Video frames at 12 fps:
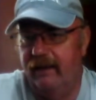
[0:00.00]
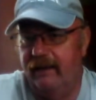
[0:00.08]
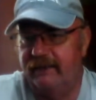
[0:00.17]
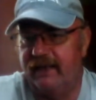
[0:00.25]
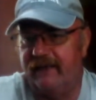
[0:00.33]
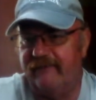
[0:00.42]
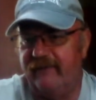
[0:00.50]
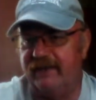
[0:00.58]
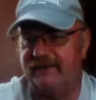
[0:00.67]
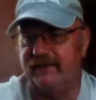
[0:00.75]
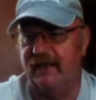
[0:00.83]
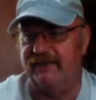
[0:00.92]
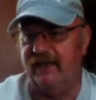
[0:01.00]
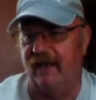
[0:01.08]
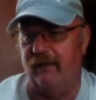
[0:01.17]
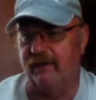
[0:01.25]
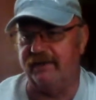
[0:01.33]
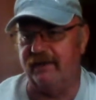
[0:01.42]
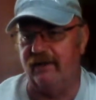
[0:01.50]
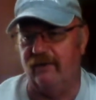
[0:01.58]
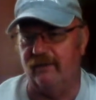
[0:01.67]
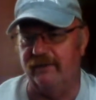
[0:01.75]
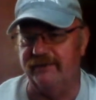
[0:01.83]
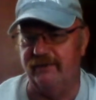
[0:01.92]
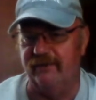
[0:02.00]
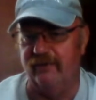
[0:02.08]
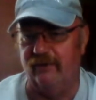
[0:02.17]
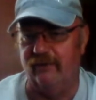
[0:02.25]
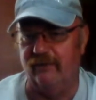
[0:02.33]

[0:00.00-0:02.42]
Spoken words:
Steadfast Stacy, I want to go Rizzuto